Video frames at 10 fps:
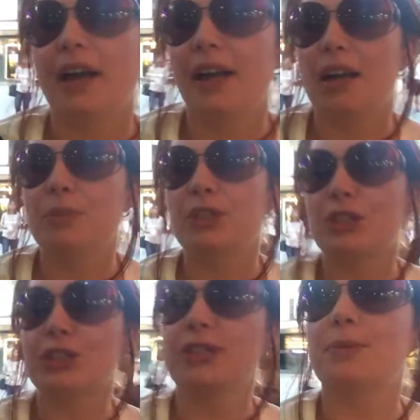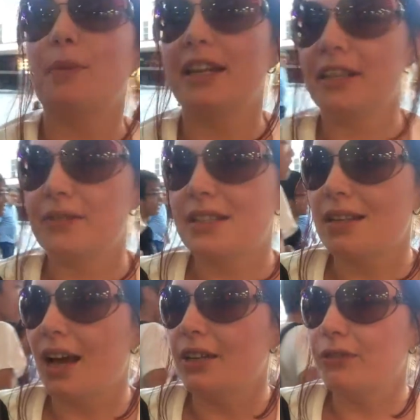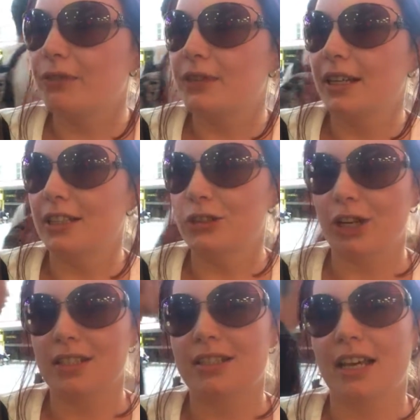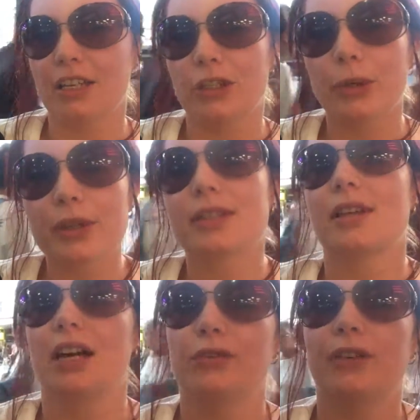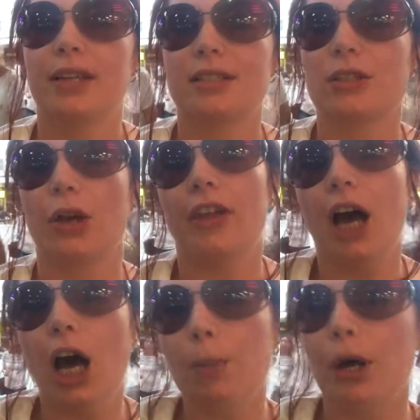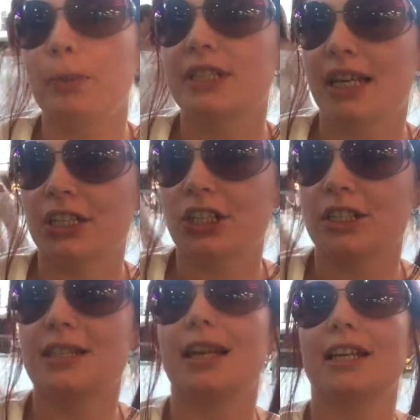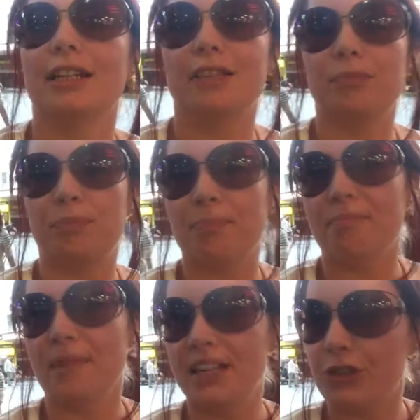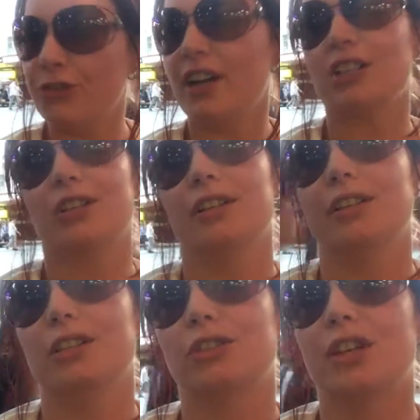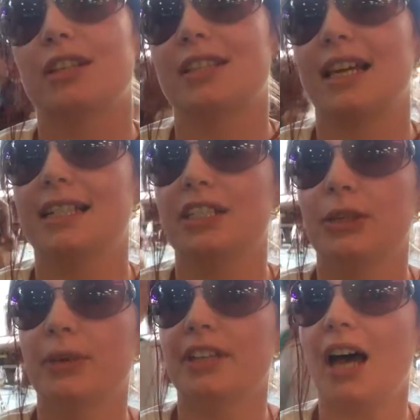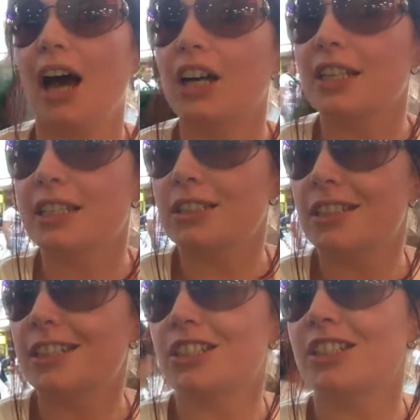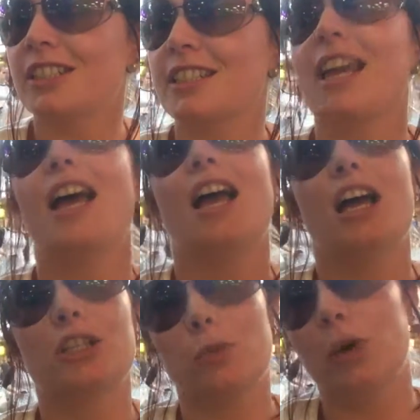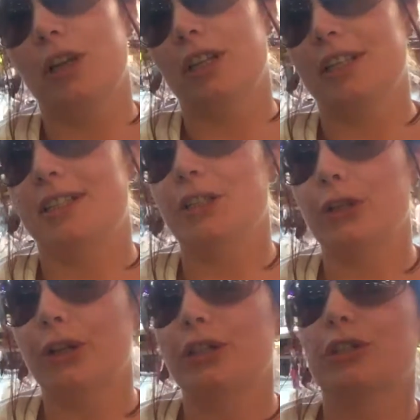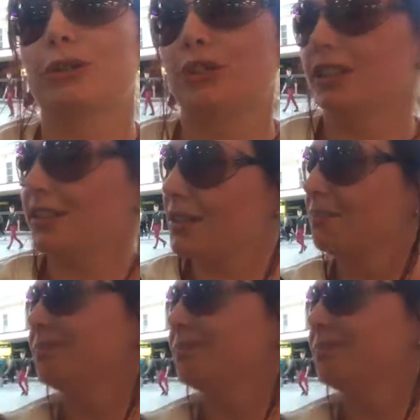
Bayer produces many of the drugs that cure the side effects. So the heart palpitations, they manufacture a lot of drugs that deal with heart conditions as well as neurological drugs.